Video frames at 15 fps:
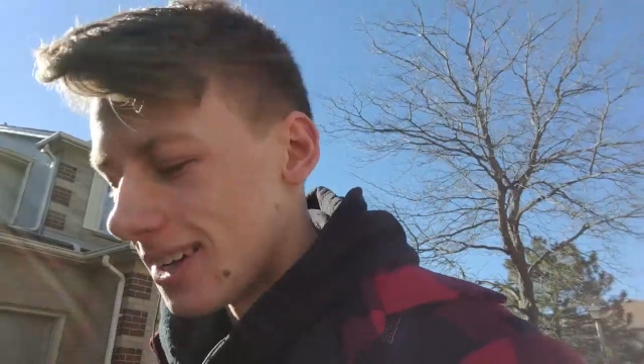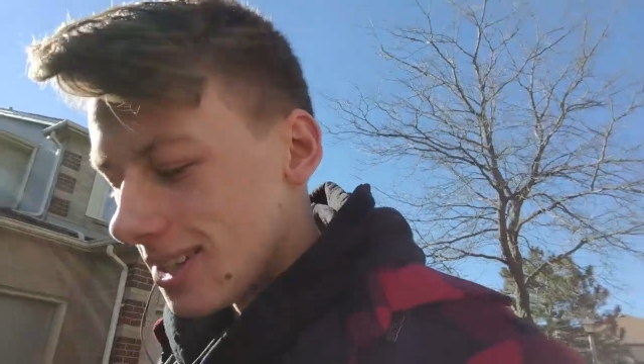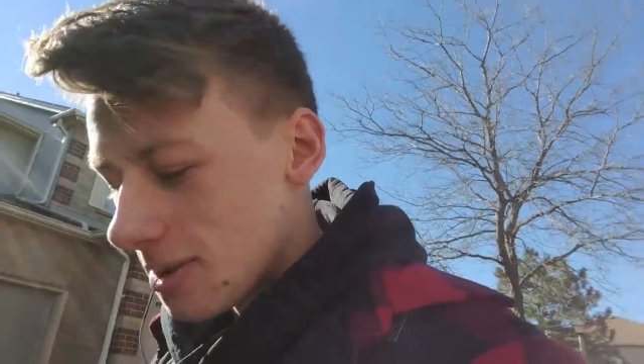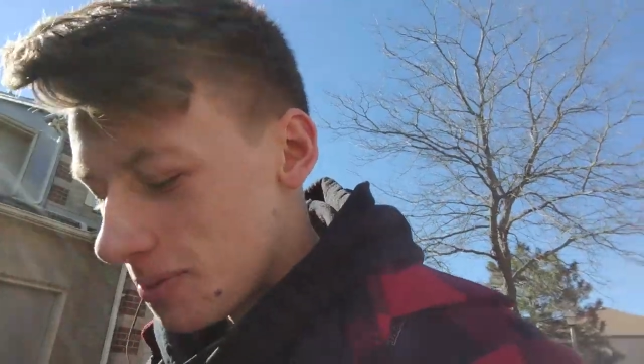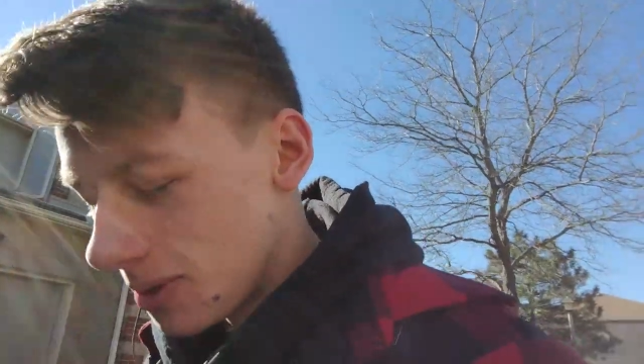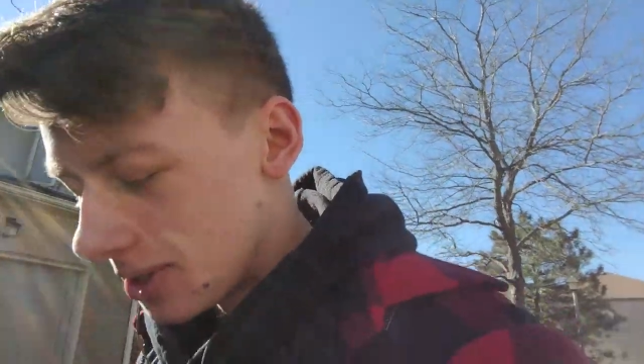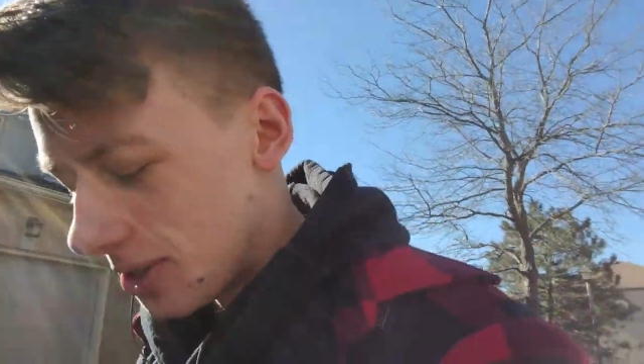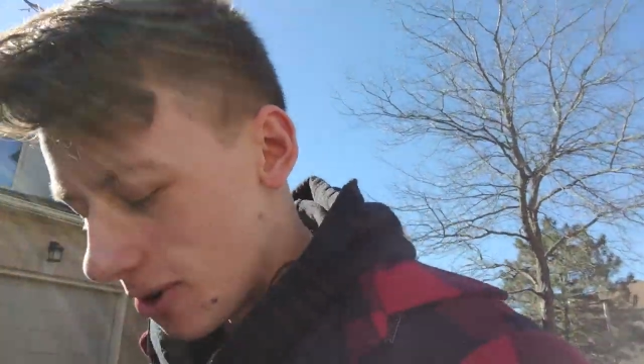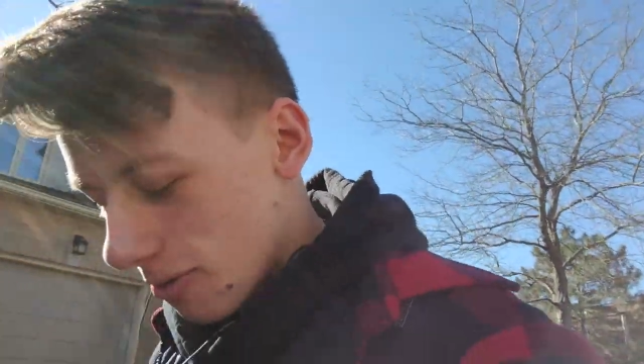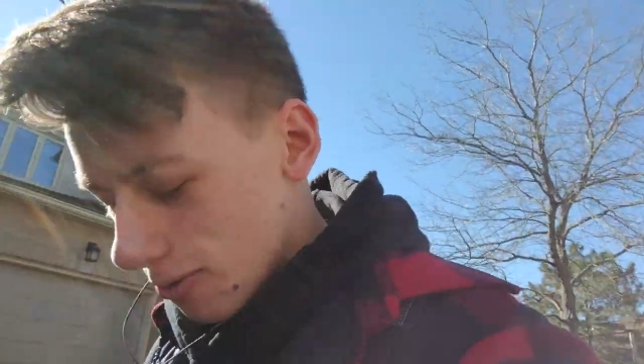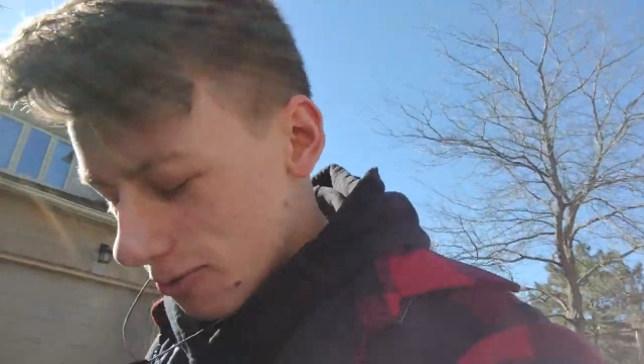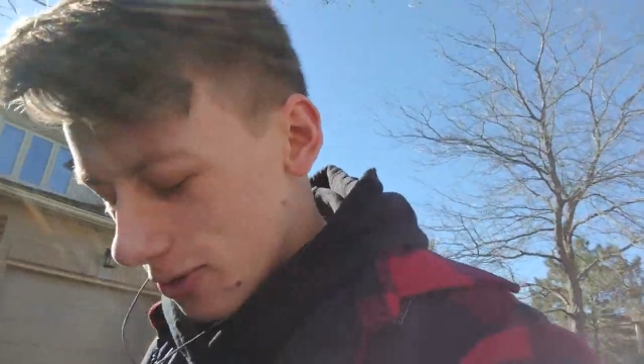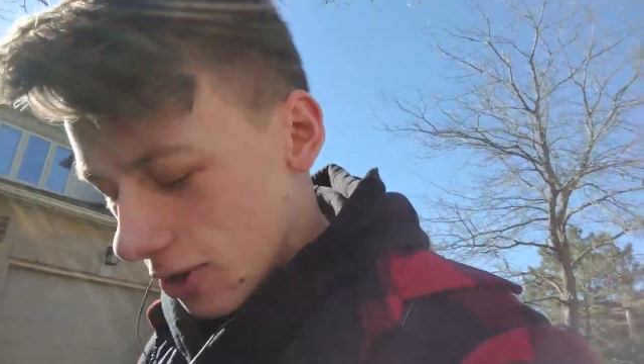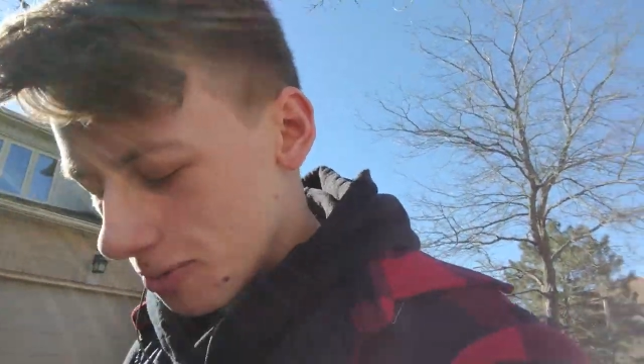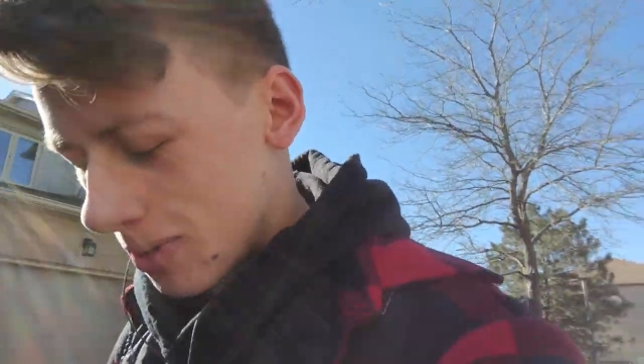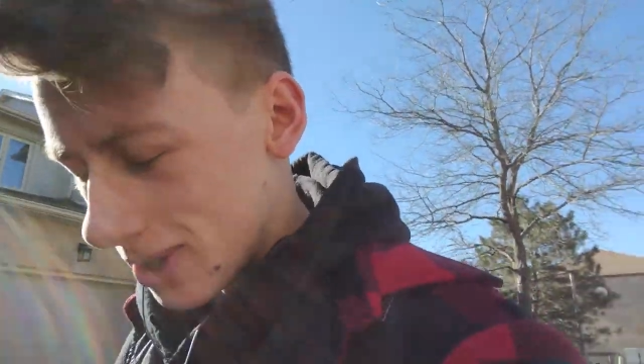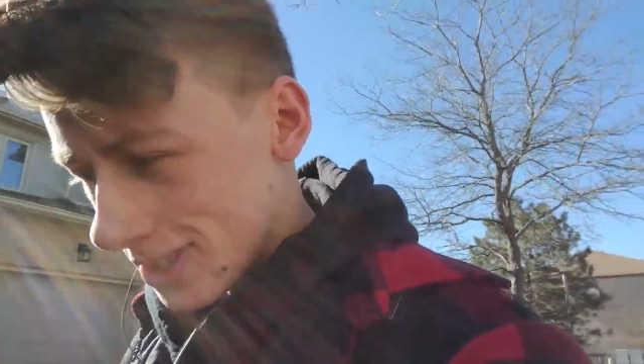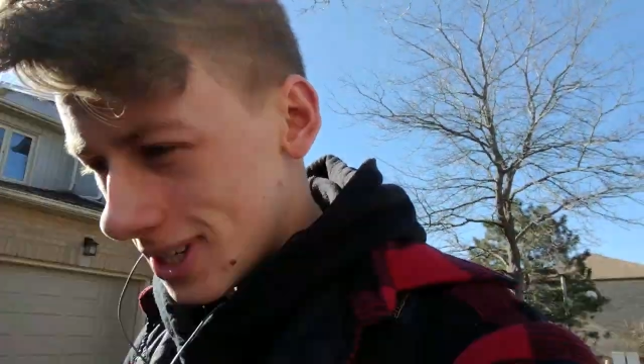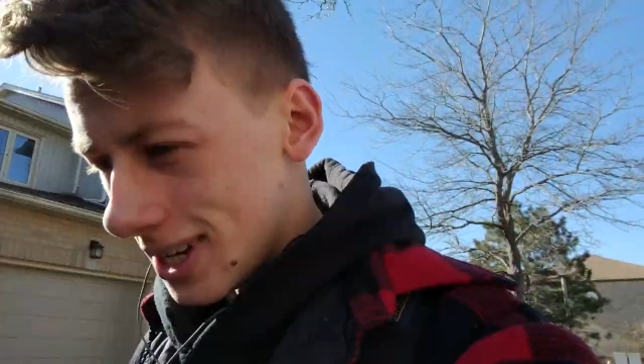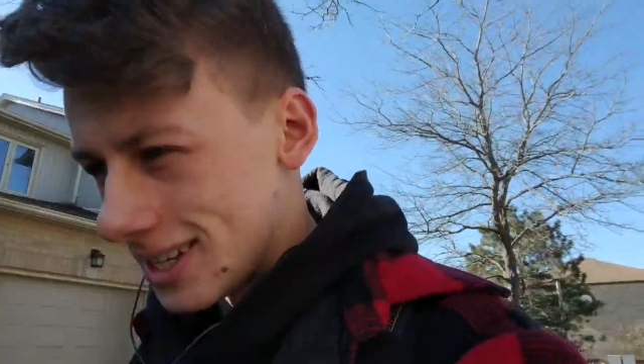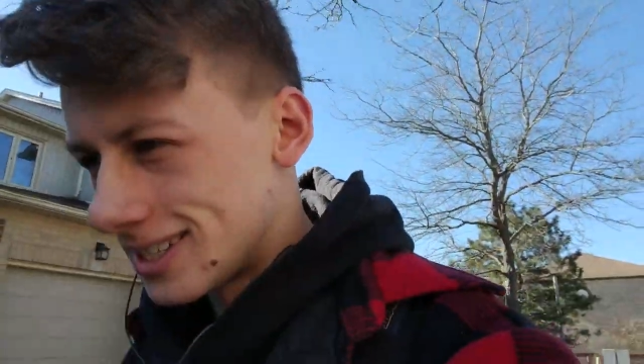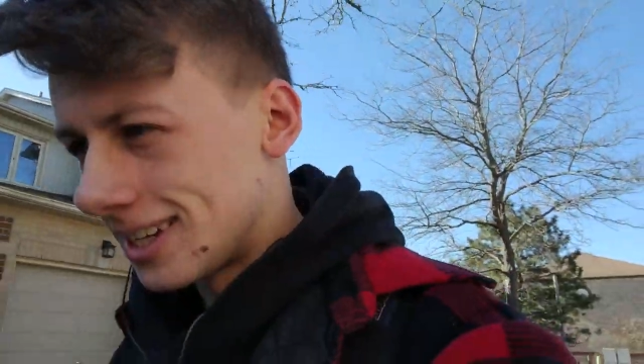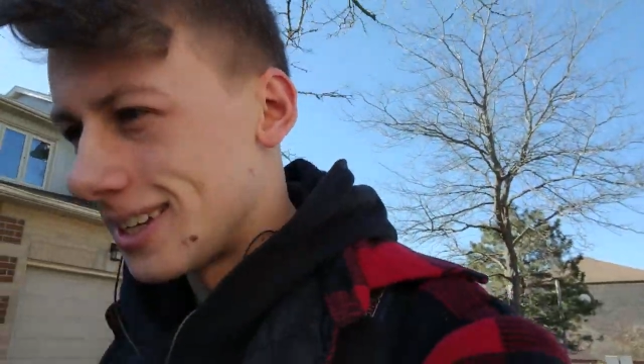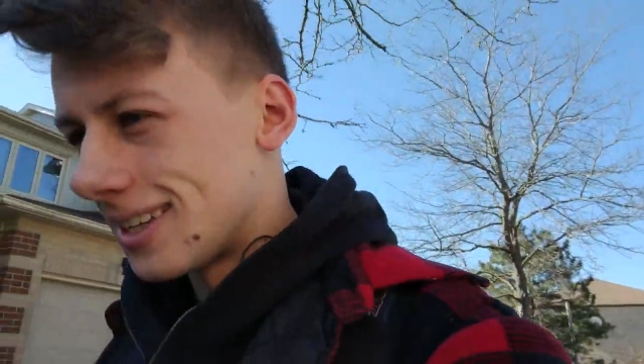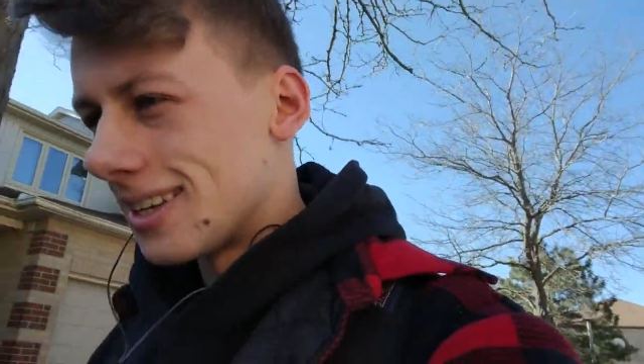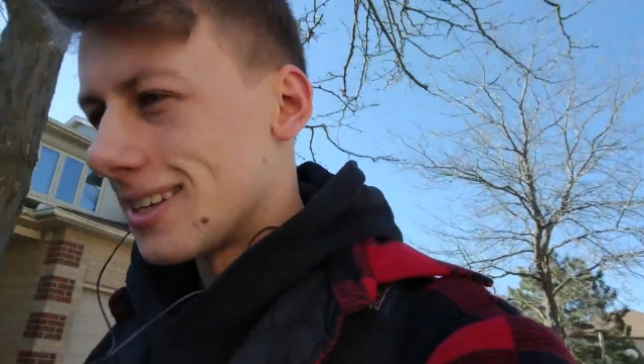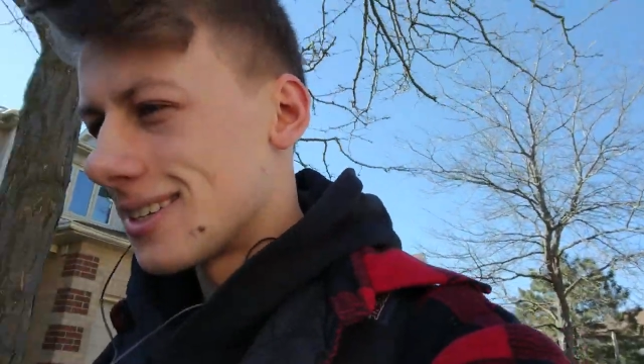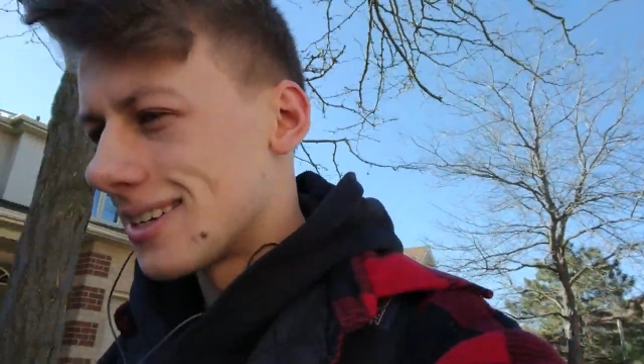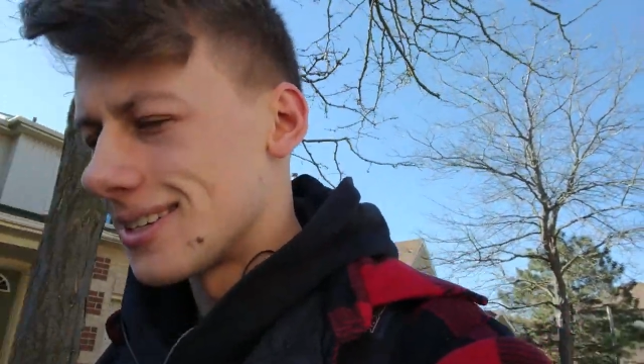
I typically don't film on days like this